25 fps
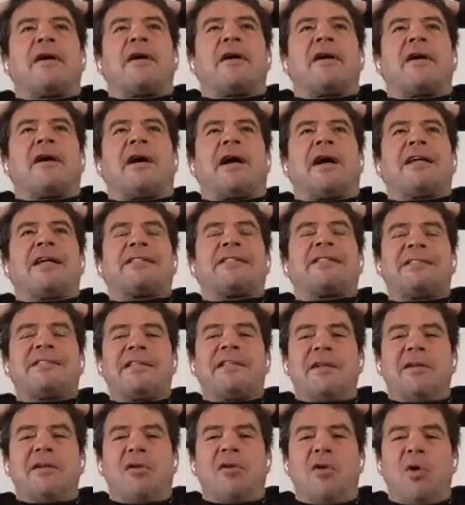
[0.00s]
I still
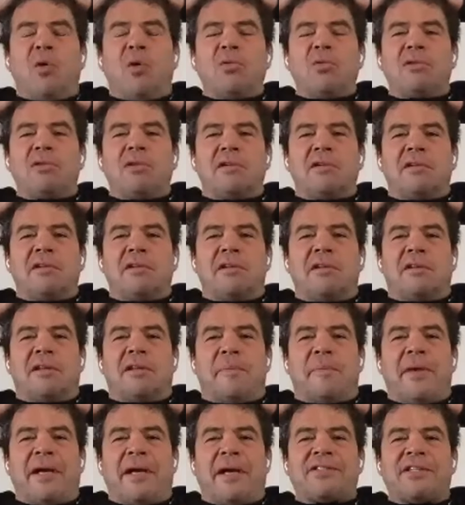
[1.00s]
hold the
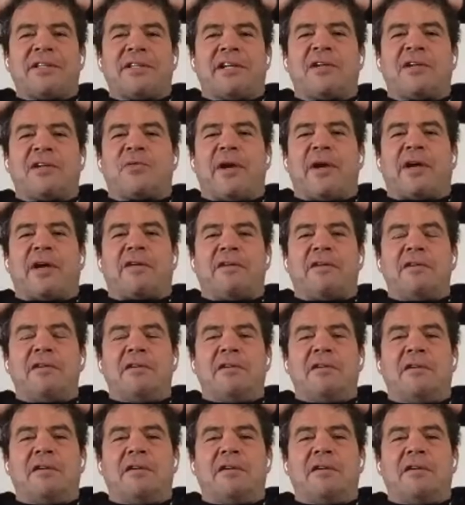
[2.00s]
Mexican record
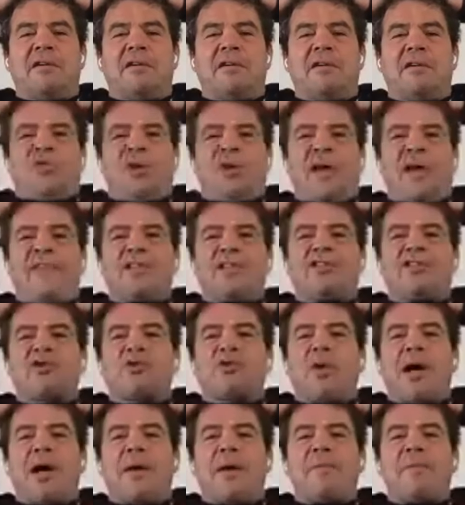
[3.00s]
to having
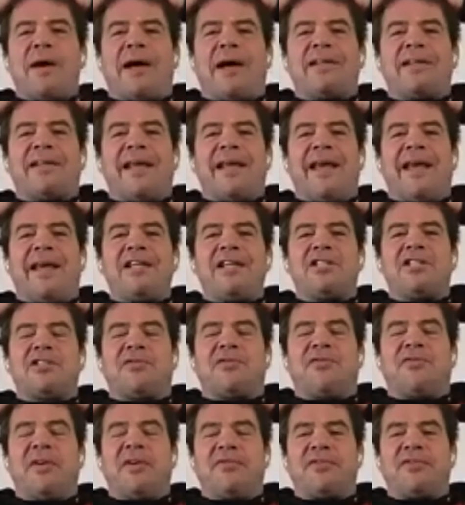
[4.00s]
swam at
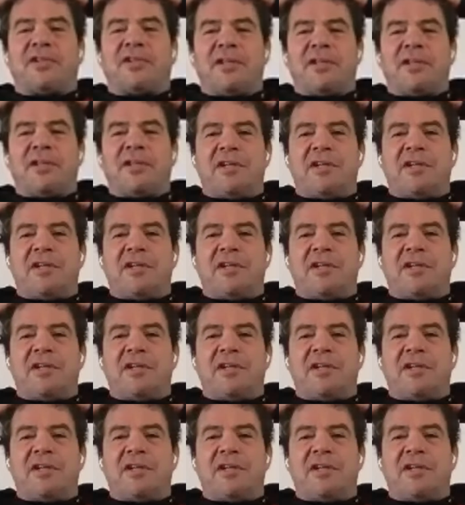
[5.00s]
age 50